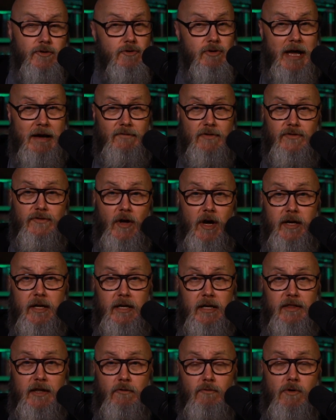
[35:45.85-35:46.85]
You haven't done
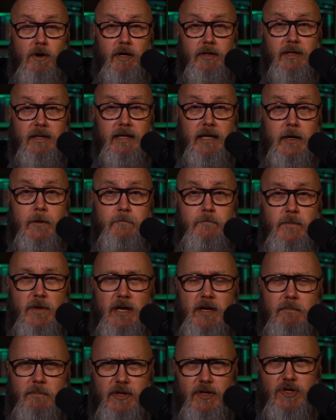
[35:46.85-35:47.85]
anything wrong to them,
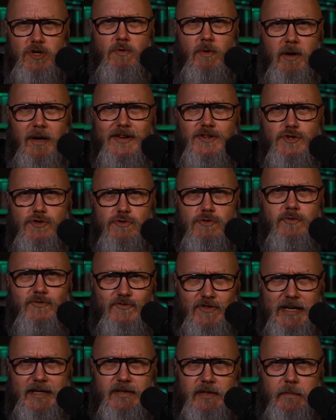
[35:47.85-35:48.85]
but you are a true
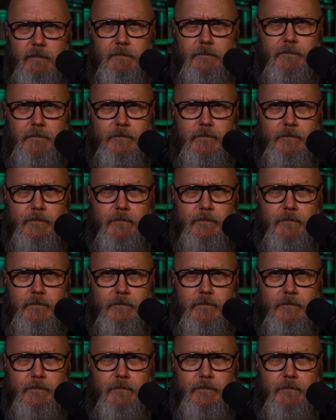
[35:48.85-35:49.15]
victim.